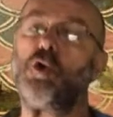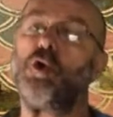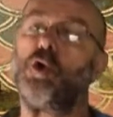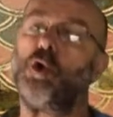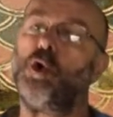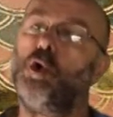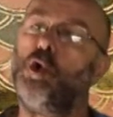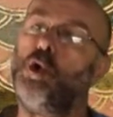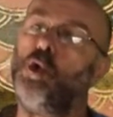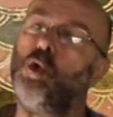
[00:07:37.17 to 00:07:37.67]

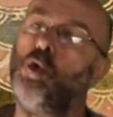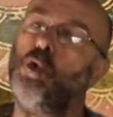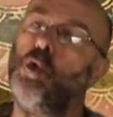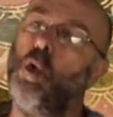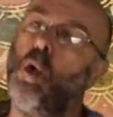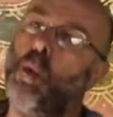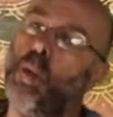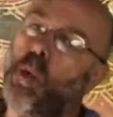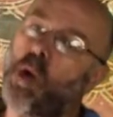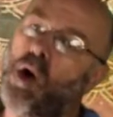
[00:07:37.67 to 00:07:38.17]

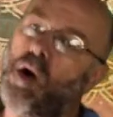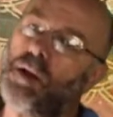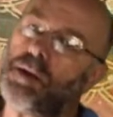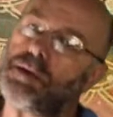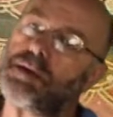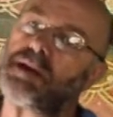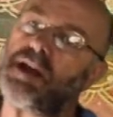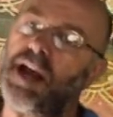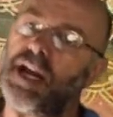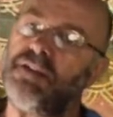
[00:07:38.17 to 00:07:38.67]
who
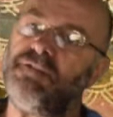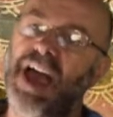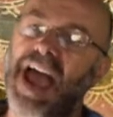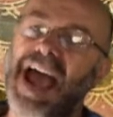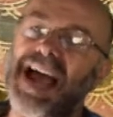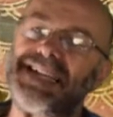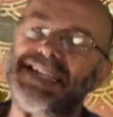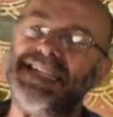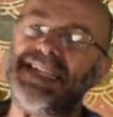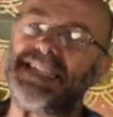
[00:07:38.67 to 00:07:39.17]
was kind of
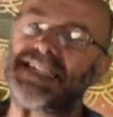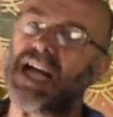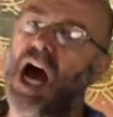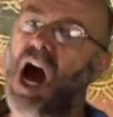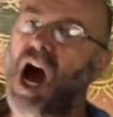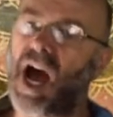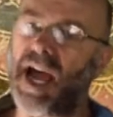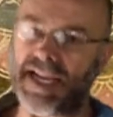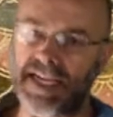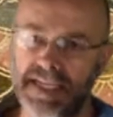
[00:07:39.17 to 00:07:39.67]
at his
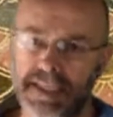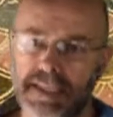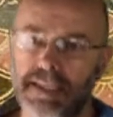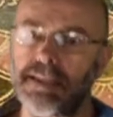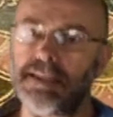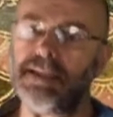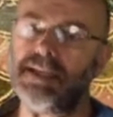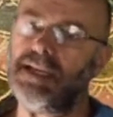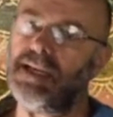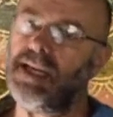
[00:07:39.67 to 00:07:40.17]
height.
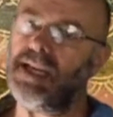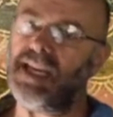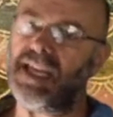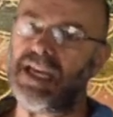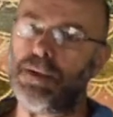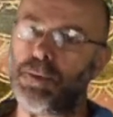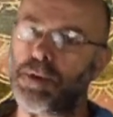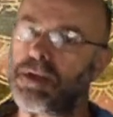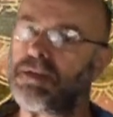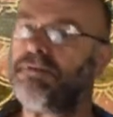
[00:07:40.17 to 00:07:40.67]

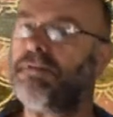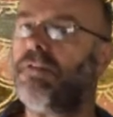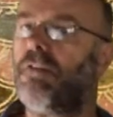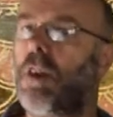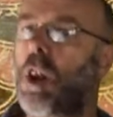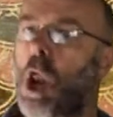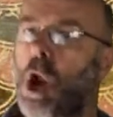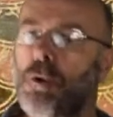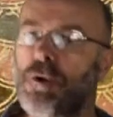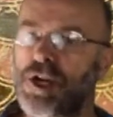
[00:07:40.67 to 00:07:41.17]
He was
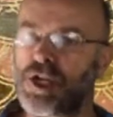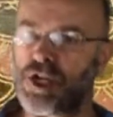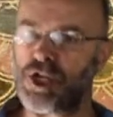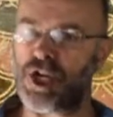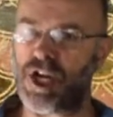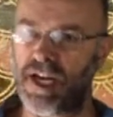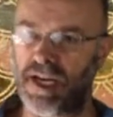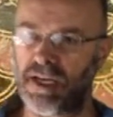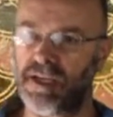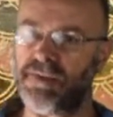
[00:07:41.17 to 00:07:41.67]

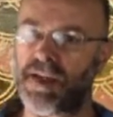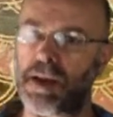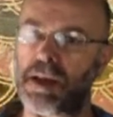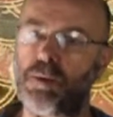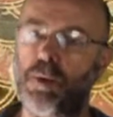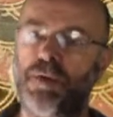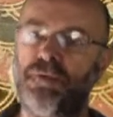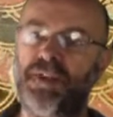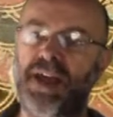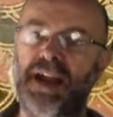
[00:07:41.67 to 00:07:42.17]
flourishing,
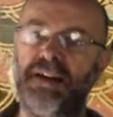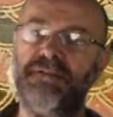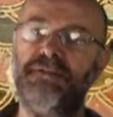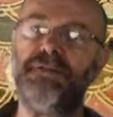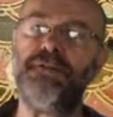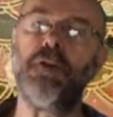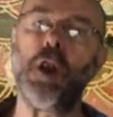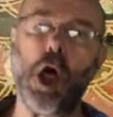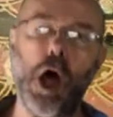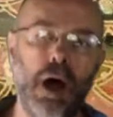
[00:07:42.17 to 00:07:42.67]
that's what that
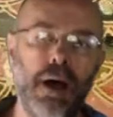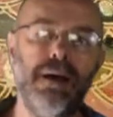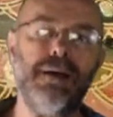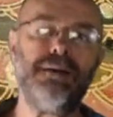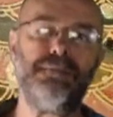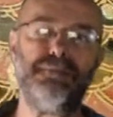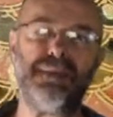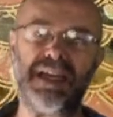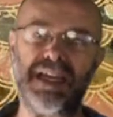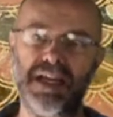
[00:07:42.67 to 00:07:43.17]
fl
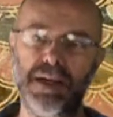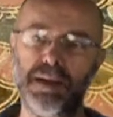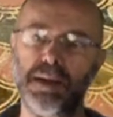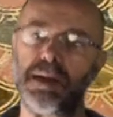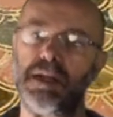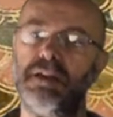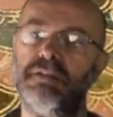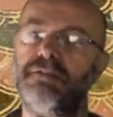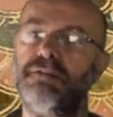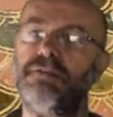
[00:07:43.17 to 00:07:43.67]

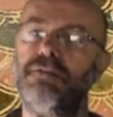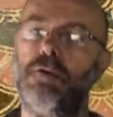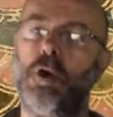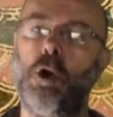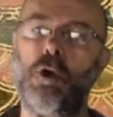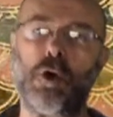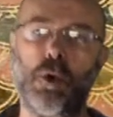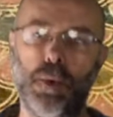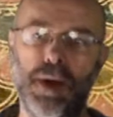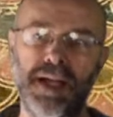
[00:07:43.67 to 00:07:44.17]
means, he
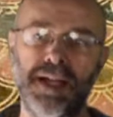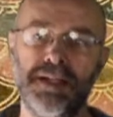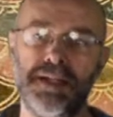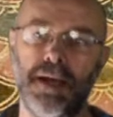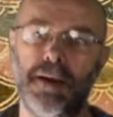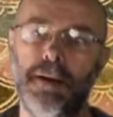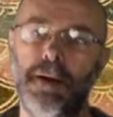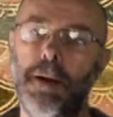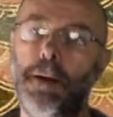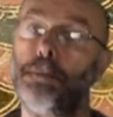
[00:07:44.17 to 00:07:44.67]
floruit,
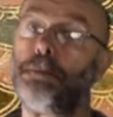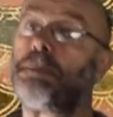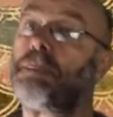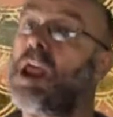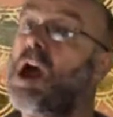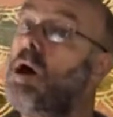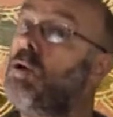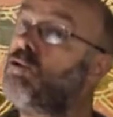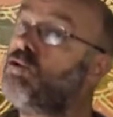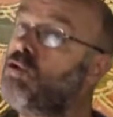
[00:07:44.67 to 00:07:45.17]

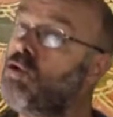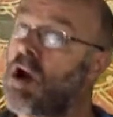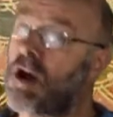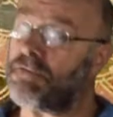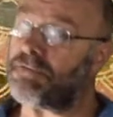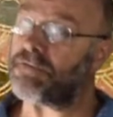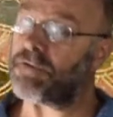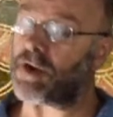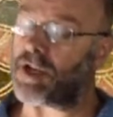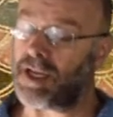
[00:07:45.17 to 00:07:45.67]

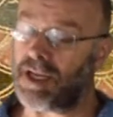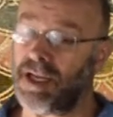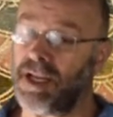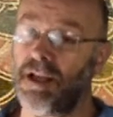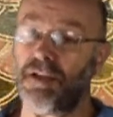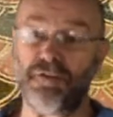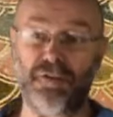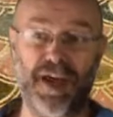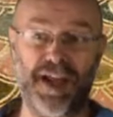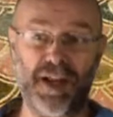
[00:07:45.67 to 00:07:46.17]
roughly,
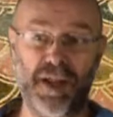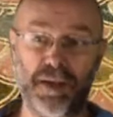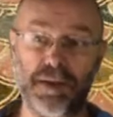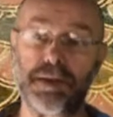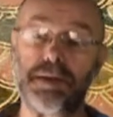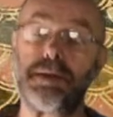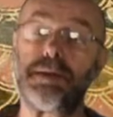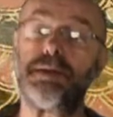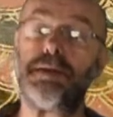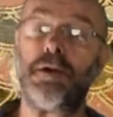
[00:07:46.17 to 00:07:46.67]
that is
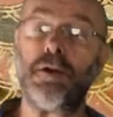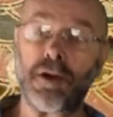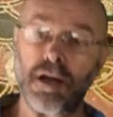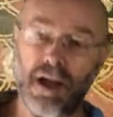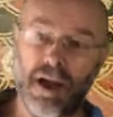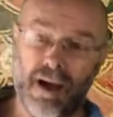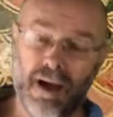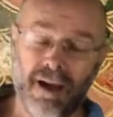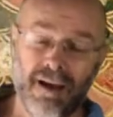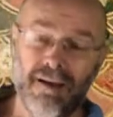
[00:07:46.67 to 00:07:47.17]

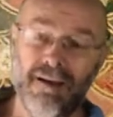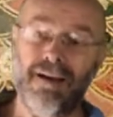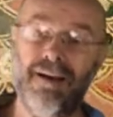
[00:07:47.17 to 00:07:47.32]
circa